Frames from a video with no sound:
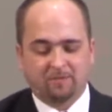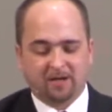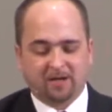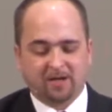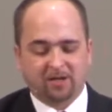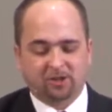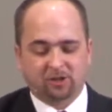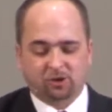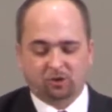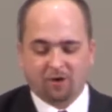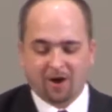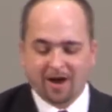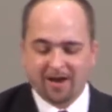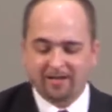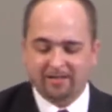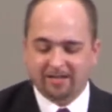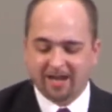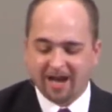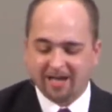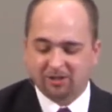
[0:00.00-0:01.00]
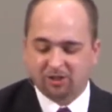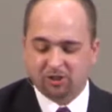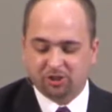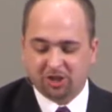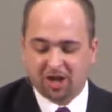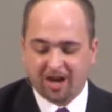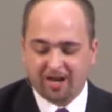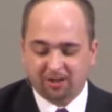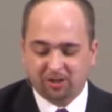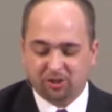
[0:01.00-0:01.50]
because Christ has
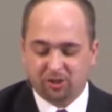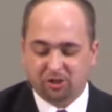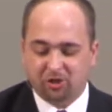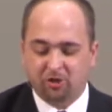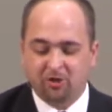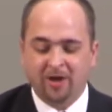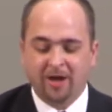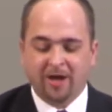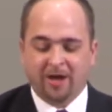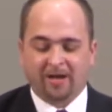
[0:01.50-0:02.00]
changed you.